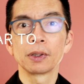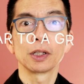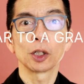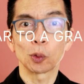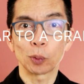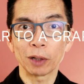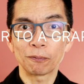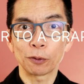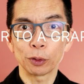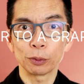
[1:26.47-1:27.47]

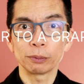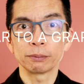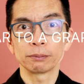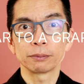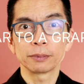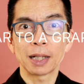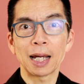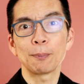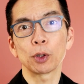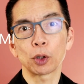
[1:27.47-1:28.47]
grapefruit,
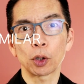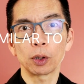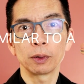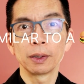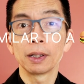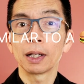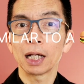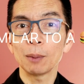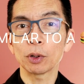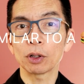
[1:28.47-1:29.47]
hamburger,
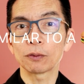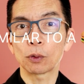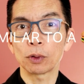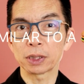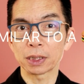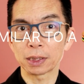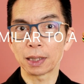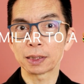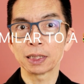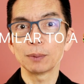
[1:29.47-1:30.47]
Hamburger, of course, is
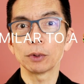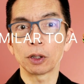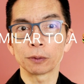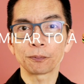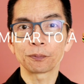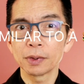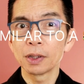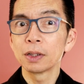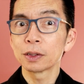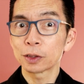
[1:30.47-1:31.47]
less similar.
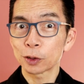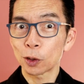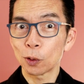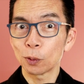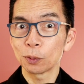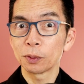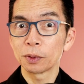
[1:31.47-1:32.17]
So the